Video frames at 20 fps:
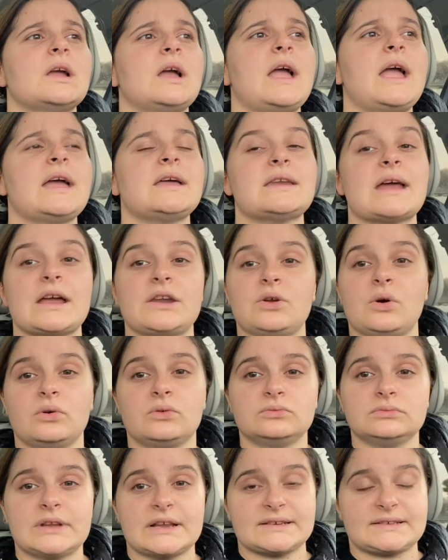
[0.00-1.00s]
and I
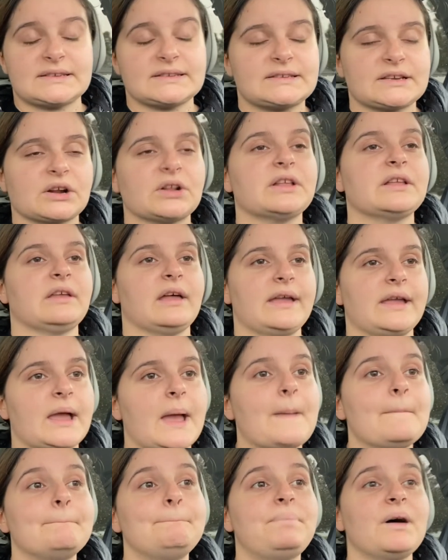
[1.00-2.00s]
don't necessarily like
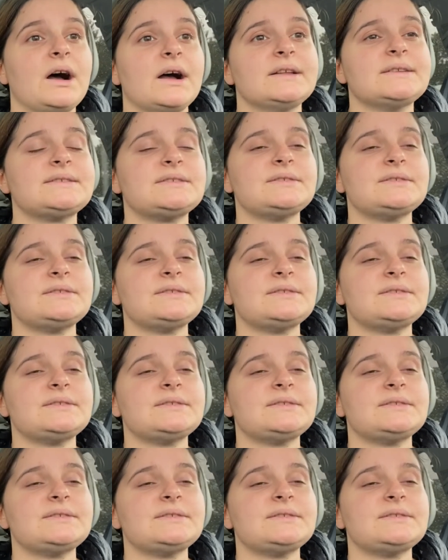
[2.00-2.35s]
it, but